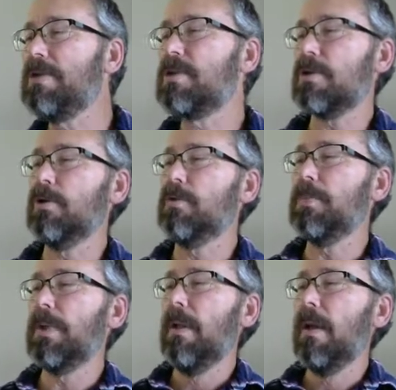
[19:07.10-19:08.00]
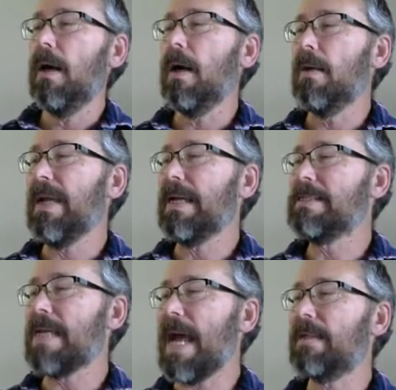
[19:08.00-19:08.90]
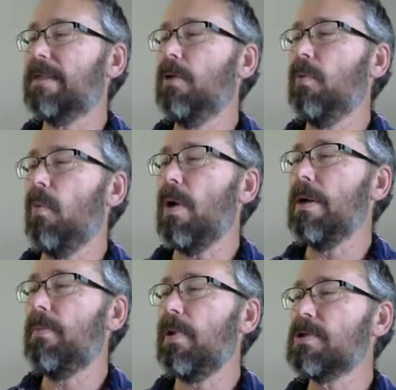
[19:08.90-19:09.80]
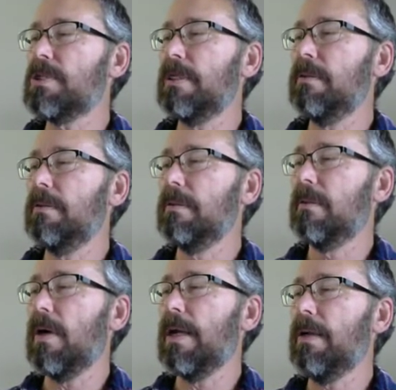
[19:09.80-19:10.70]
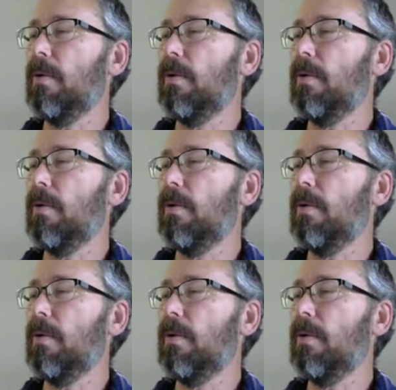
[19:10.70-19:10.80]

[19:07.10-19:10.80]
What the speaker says: scoop, exactly 1 person, right?